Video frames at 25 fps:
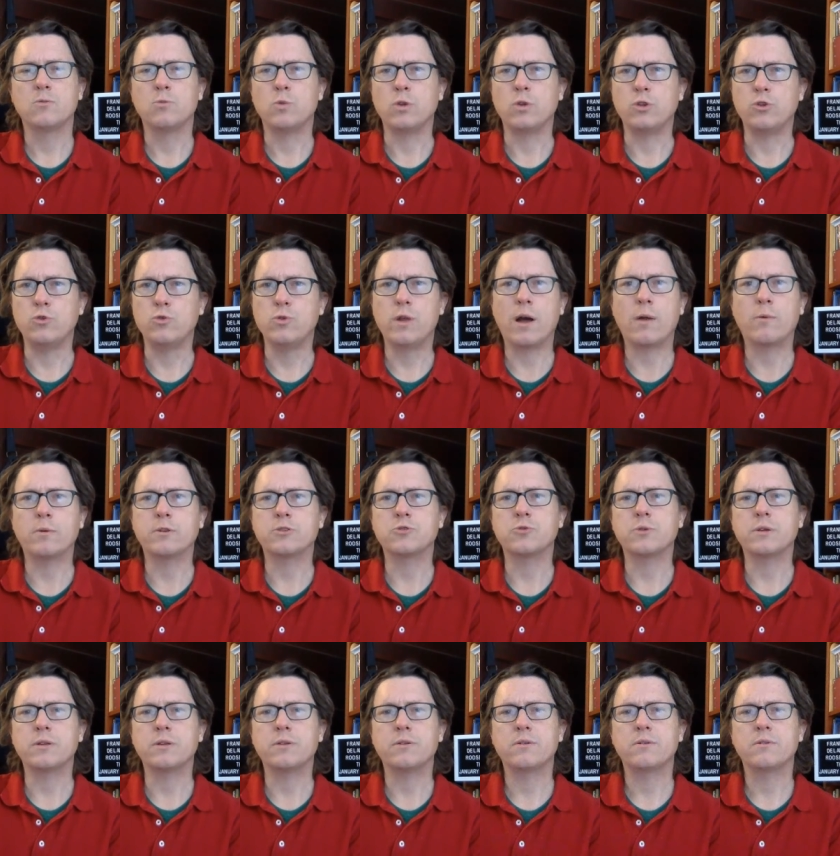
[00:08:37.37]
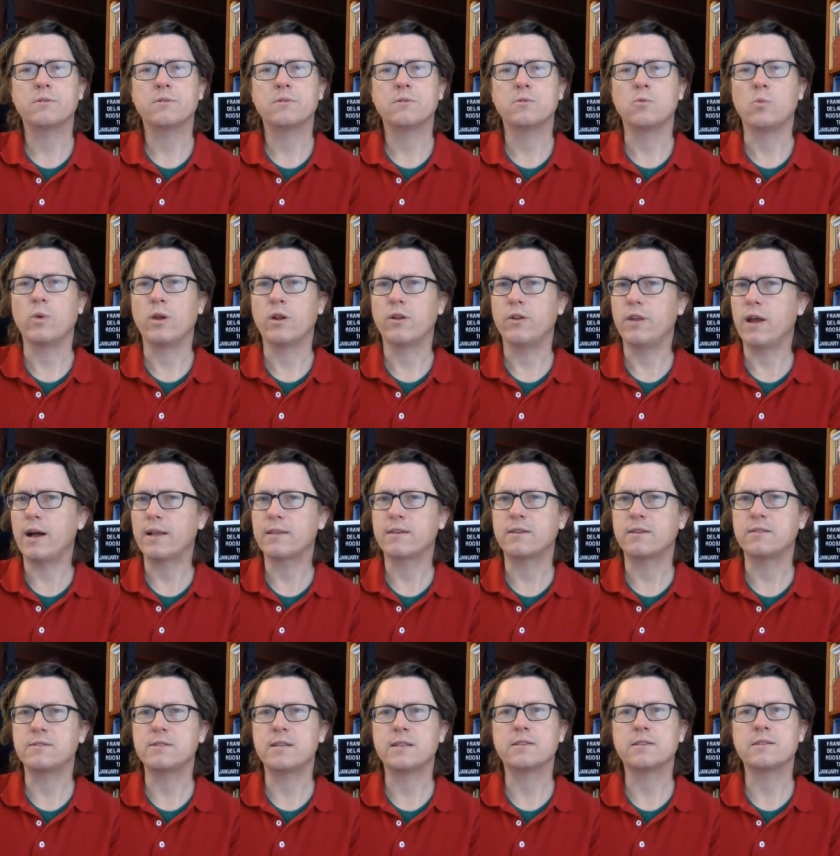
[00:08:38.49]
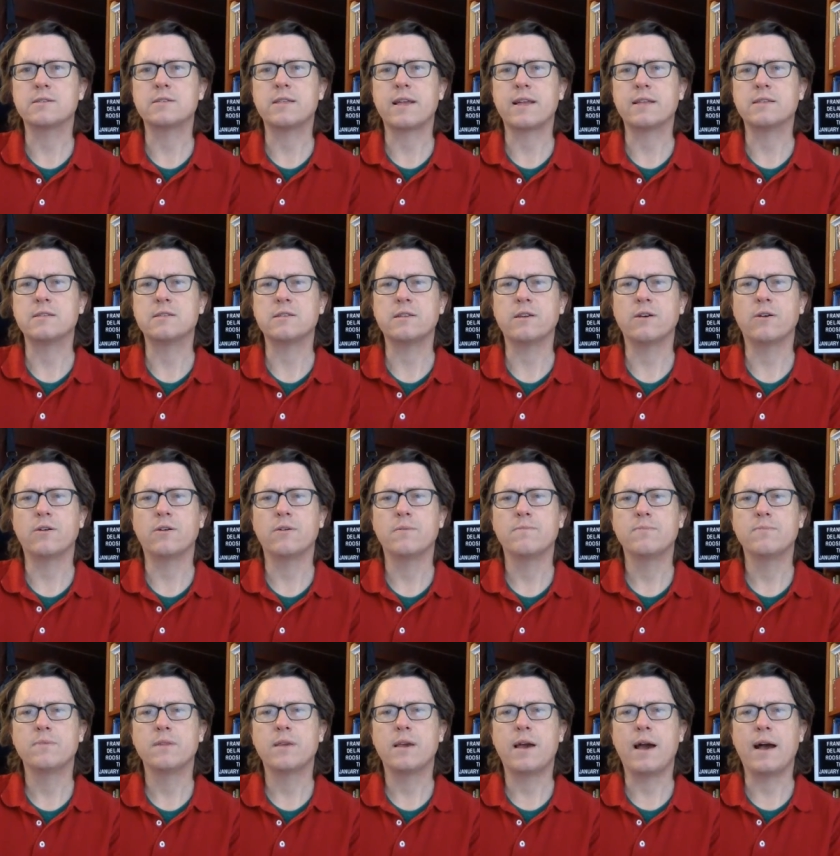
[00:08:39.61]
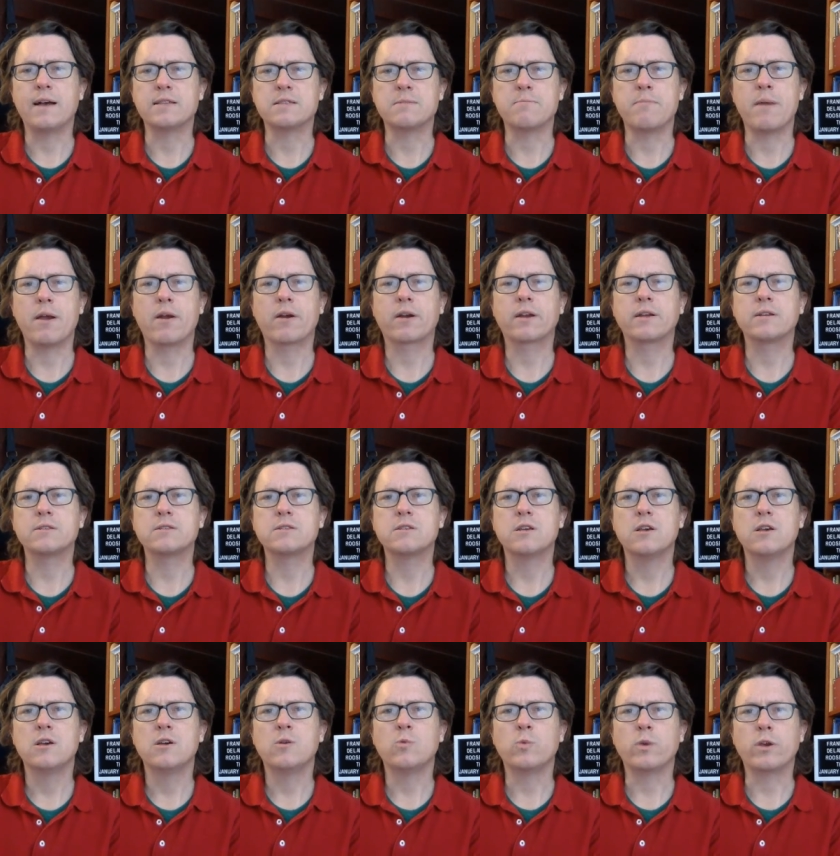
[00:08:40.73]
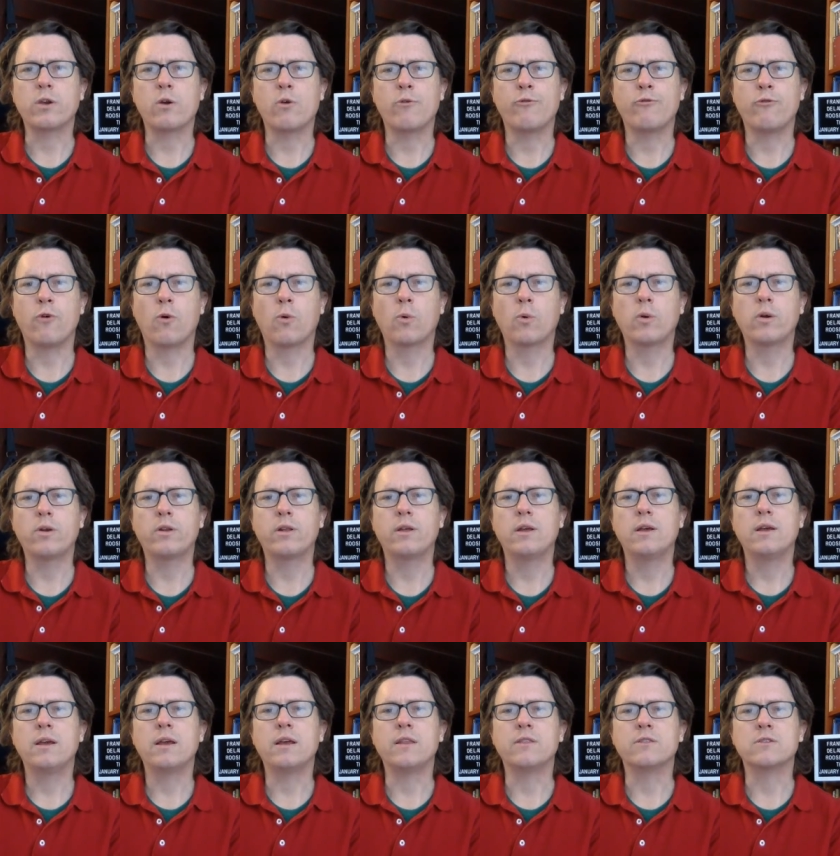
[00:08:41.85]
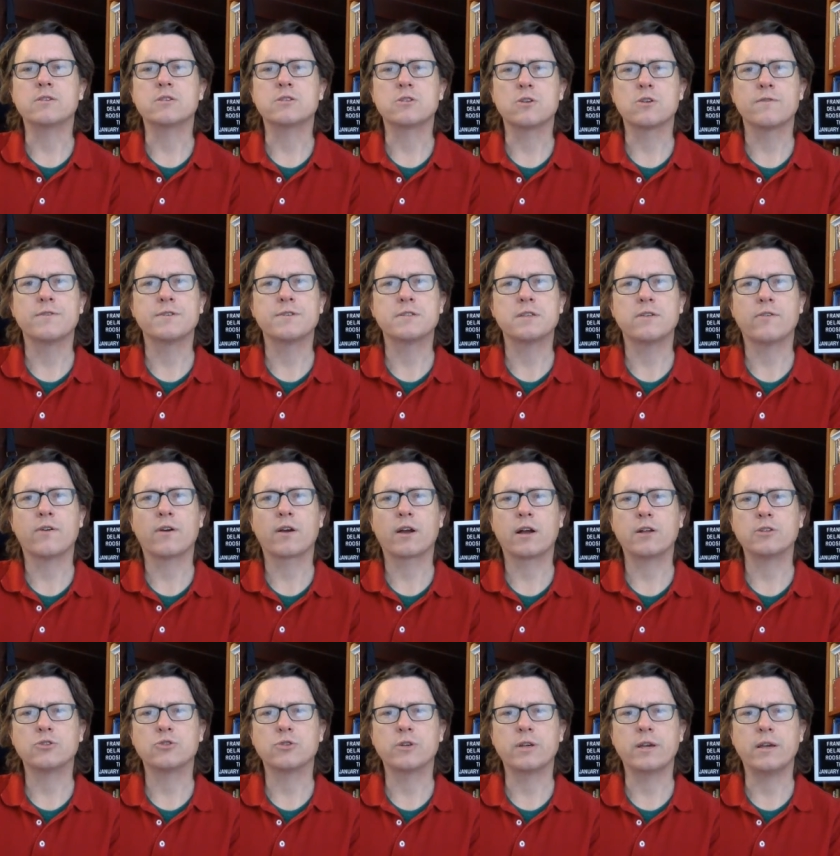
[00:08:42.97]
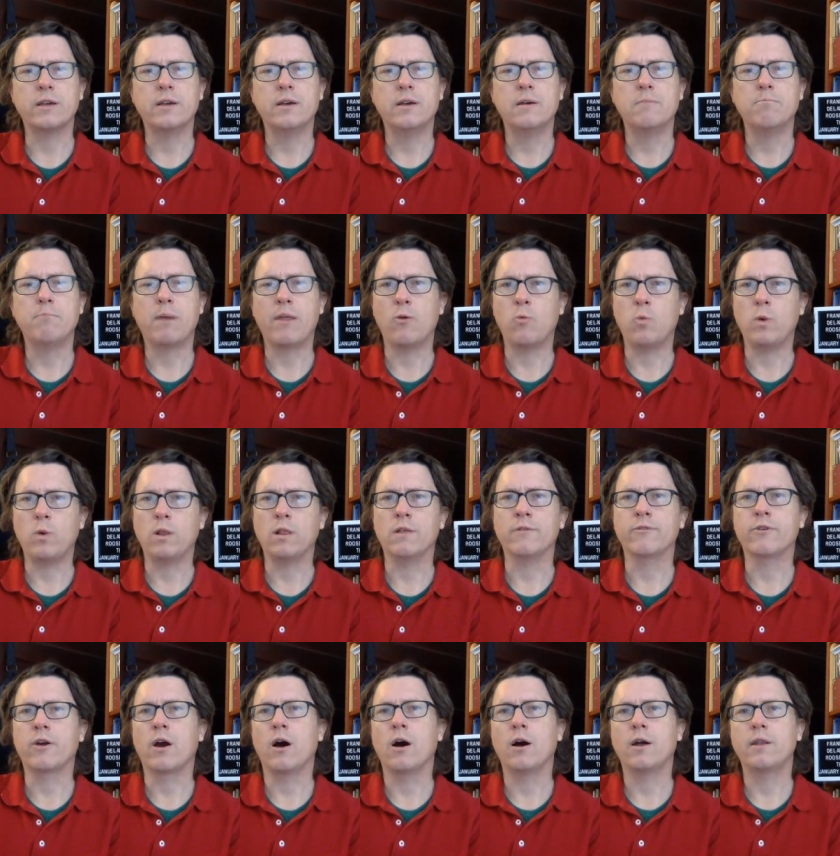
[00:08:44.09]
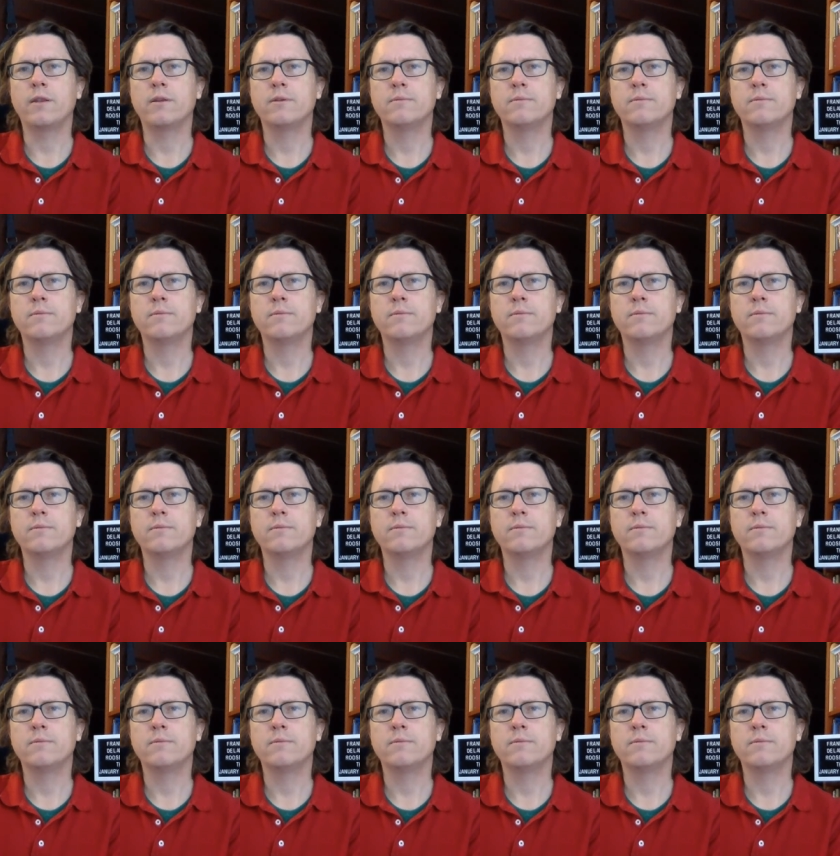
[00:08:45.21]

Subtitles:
We do not retreat. We are not content to stand still. As Americans, we go forward in the service of our country by the will of God.